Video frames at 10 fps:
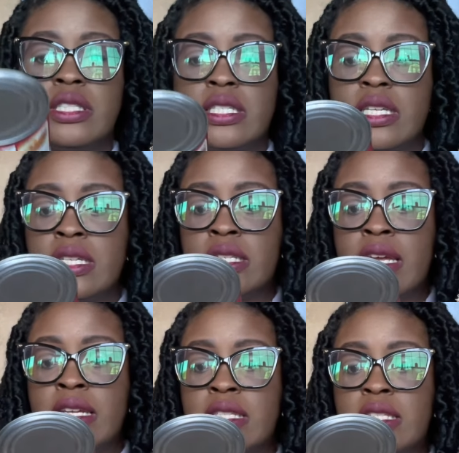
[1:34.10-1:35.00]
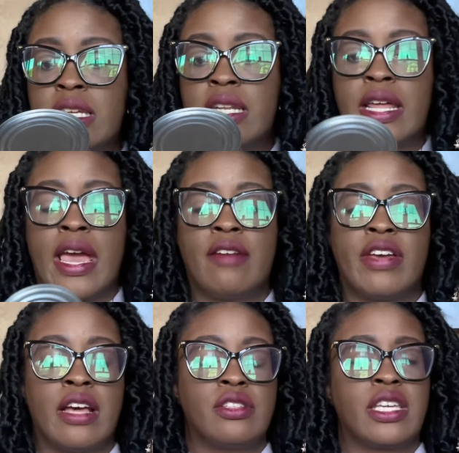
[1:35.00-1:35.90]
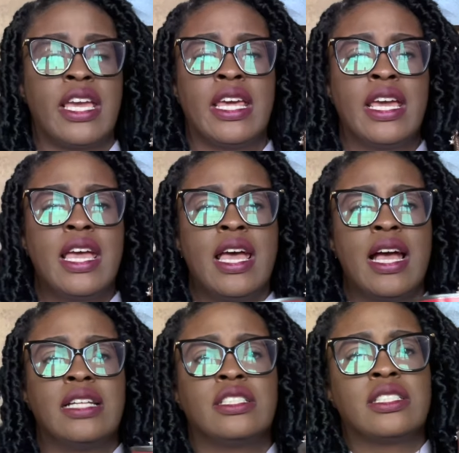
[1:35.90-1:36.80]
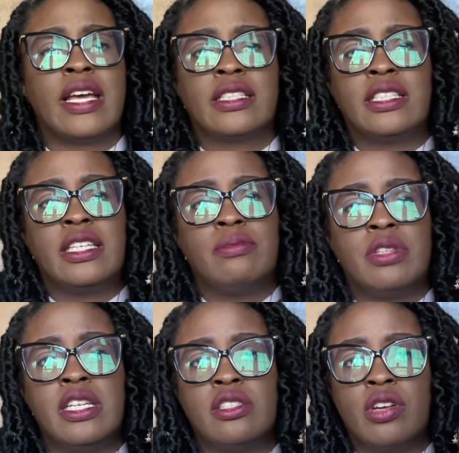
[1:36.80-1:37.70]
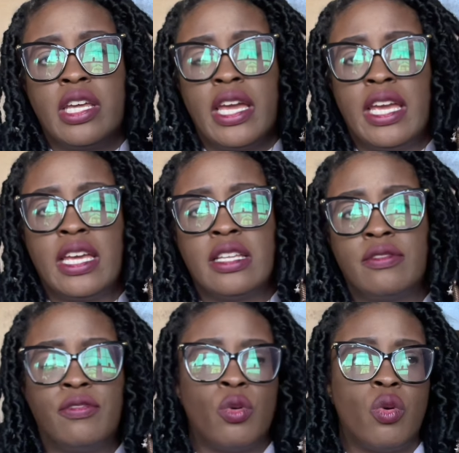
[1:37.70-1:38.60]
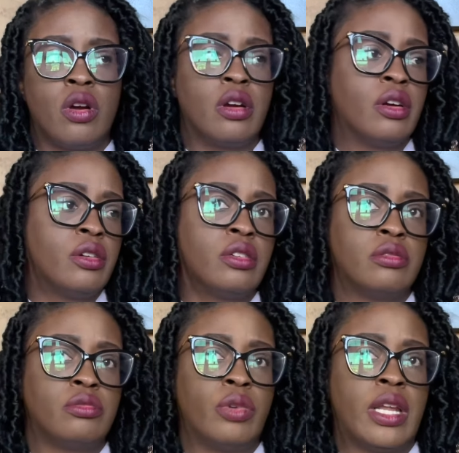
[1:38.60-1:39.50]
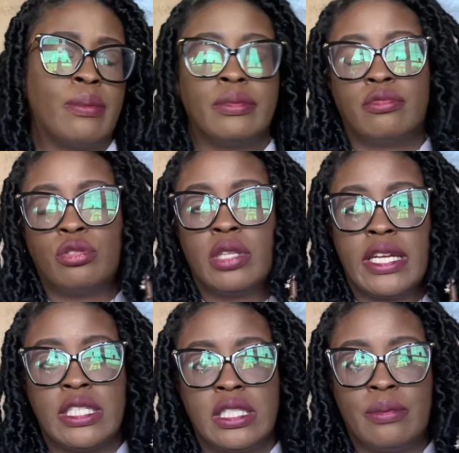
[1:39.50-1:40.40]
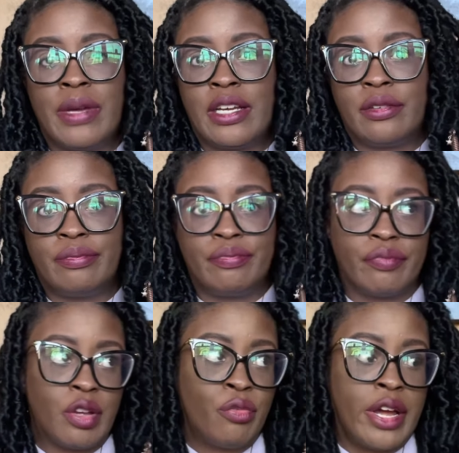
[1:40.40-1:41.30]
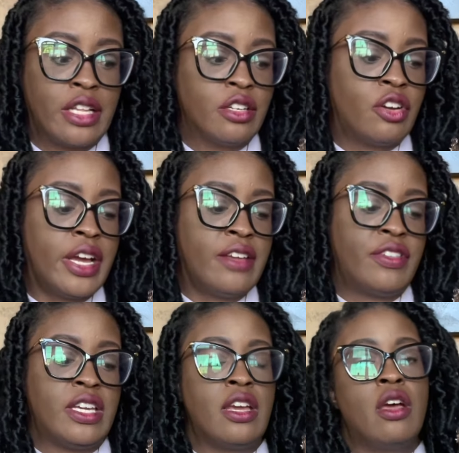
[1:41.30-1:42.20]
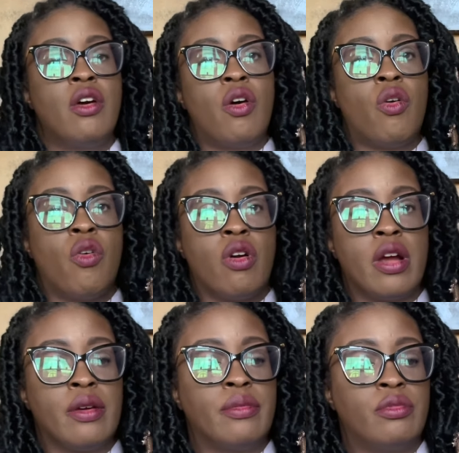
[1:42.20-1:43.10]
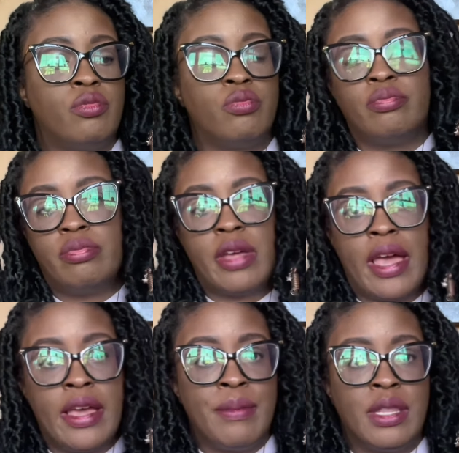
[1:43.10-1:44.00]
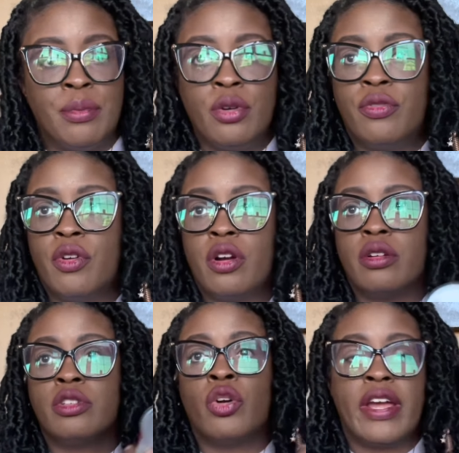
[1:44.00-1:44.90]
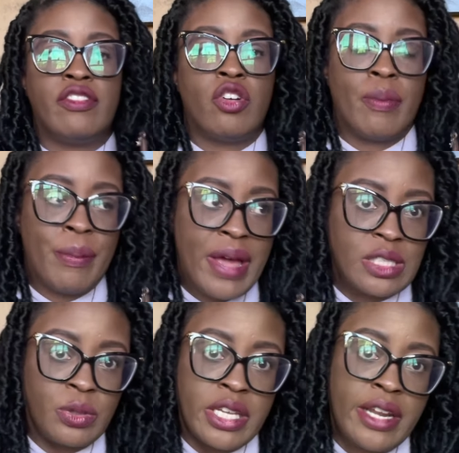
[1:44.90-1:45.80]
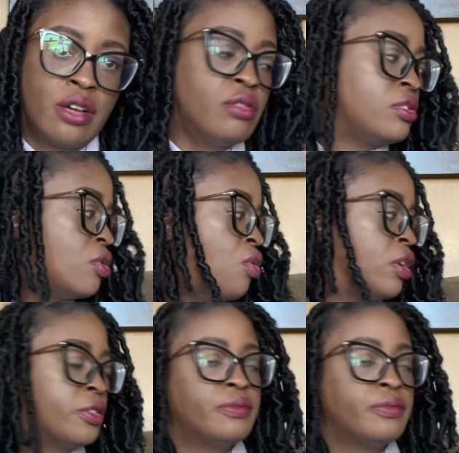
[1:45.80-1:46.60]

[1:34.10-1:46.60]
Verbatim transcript: This is a ten and a half ounce can. I just like to keep these on hand for when I'm too lazy to make regular gravy, or am in the mood for gravy on my mashed potatoes or